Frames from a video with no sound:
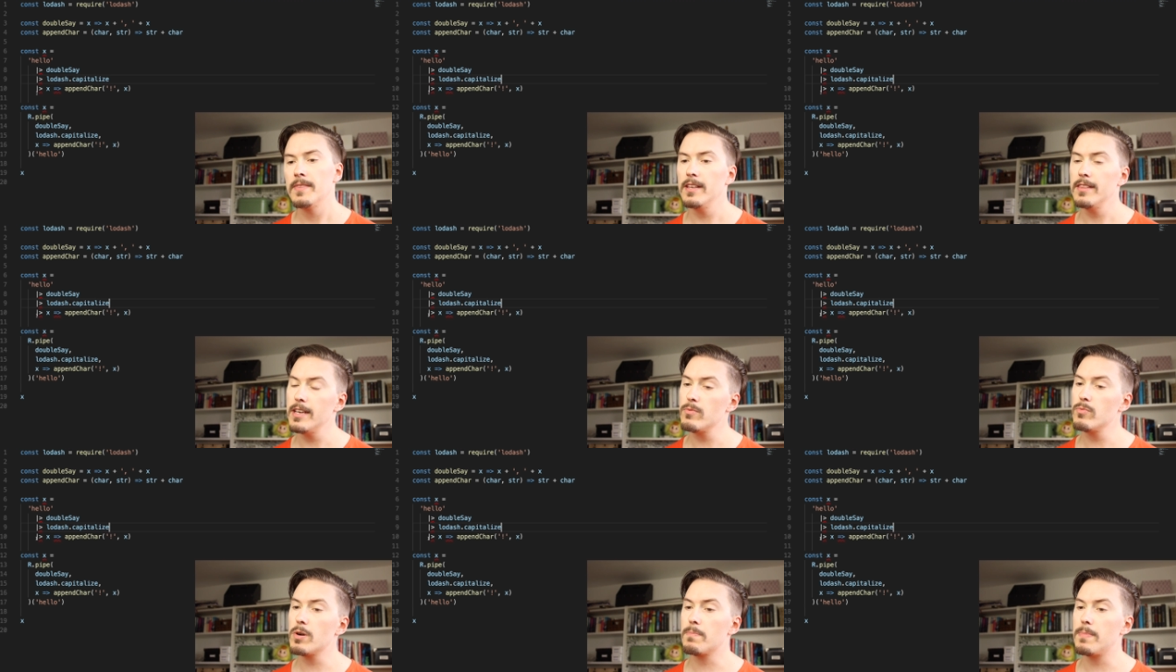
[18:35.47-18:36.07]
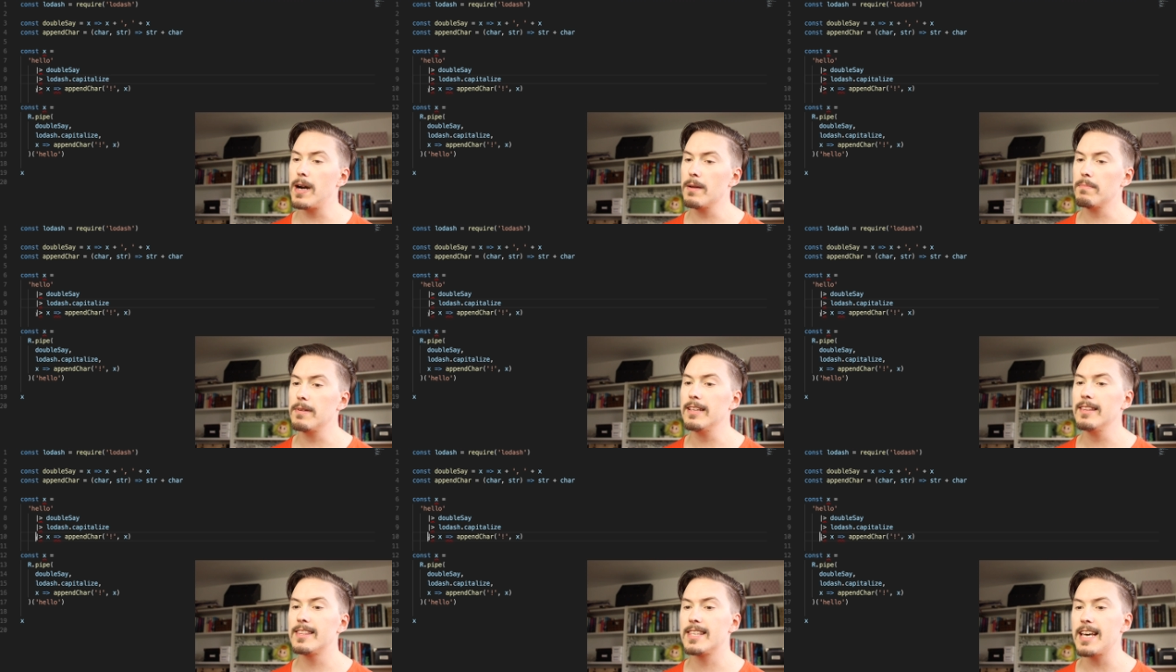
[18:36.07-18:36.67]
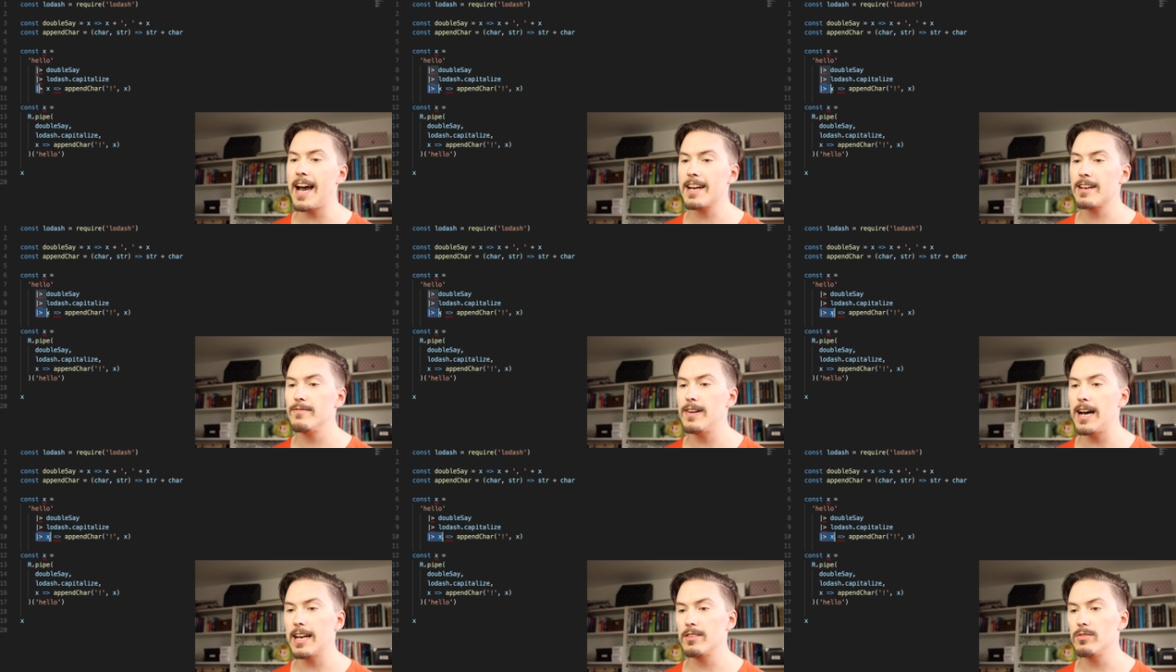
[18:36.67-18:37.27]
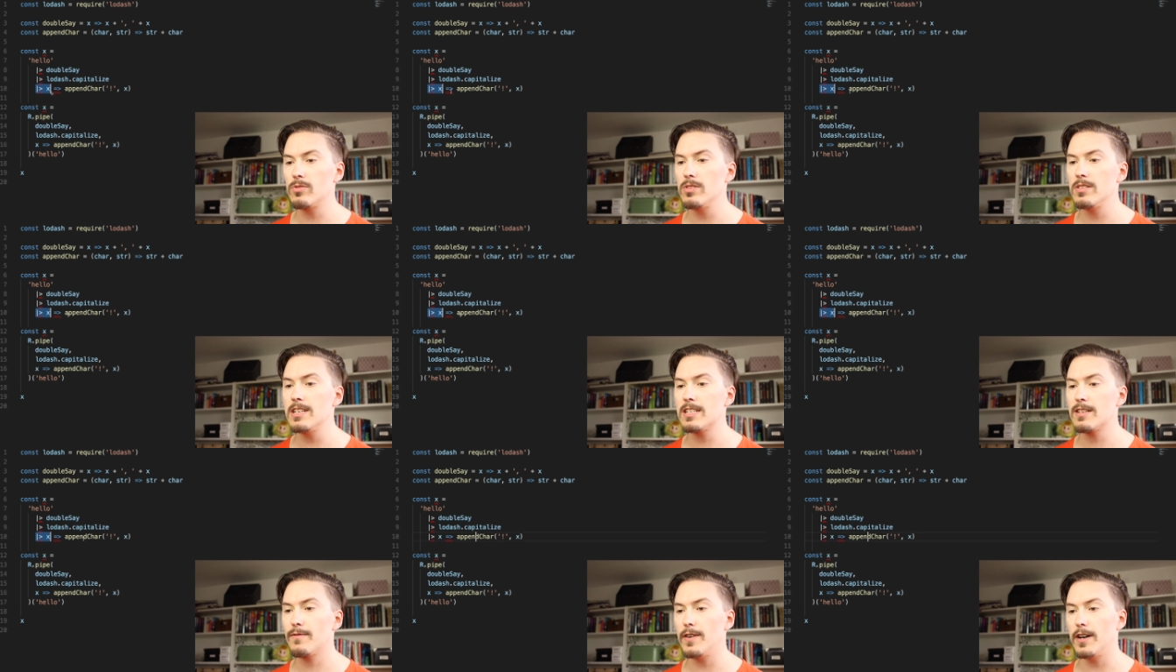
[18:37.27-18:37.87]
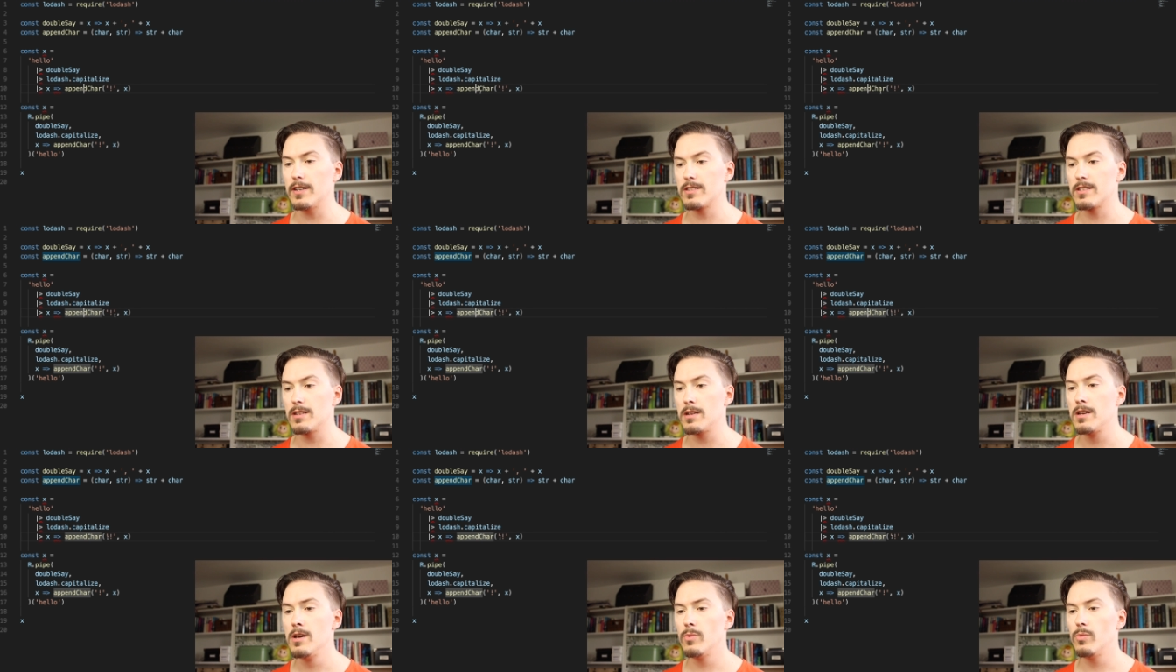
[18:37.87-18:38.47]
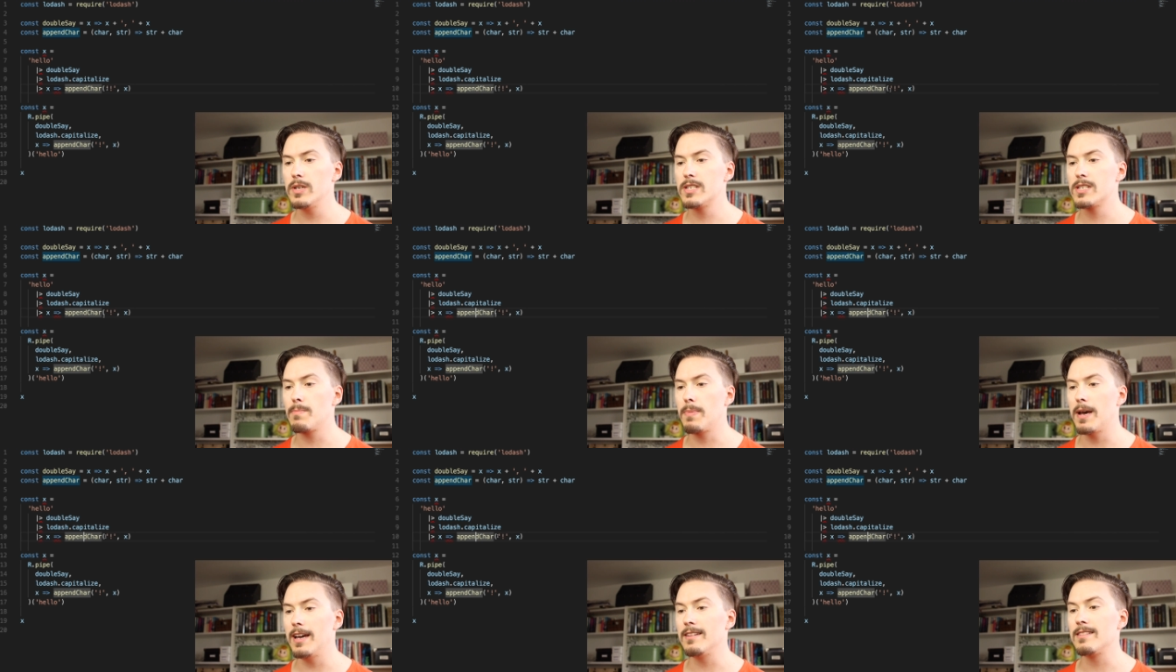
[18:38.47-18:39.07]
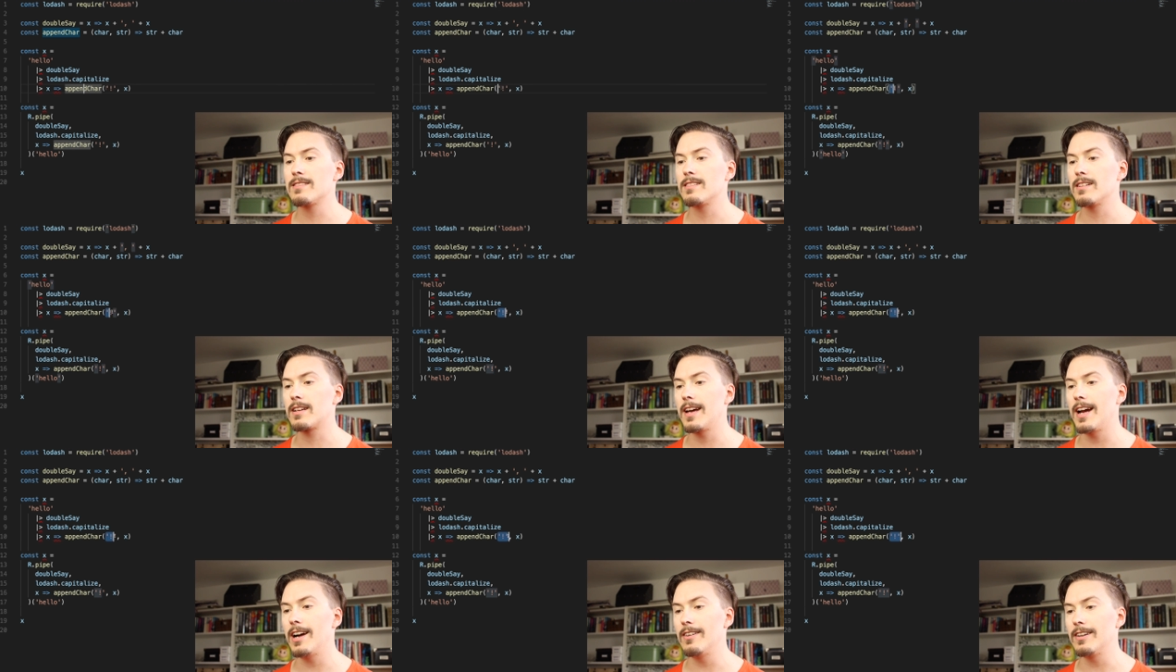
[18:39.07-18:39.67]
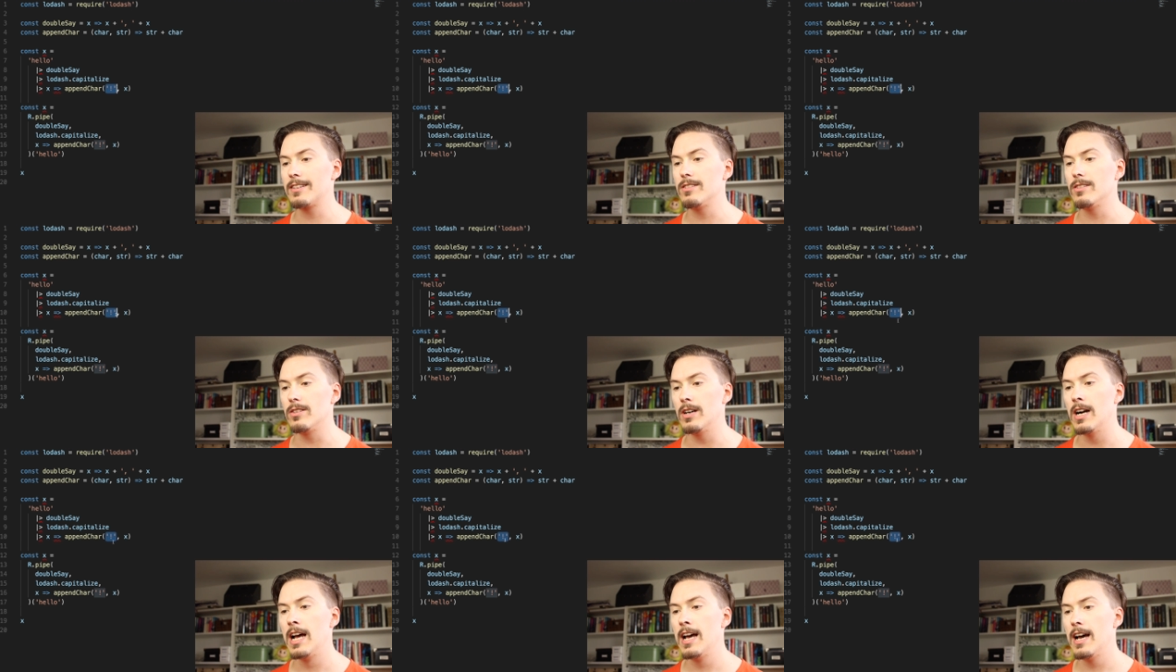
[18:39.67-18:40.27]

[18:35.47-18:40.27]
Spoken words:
and then we're piping that value to this function, which appends the character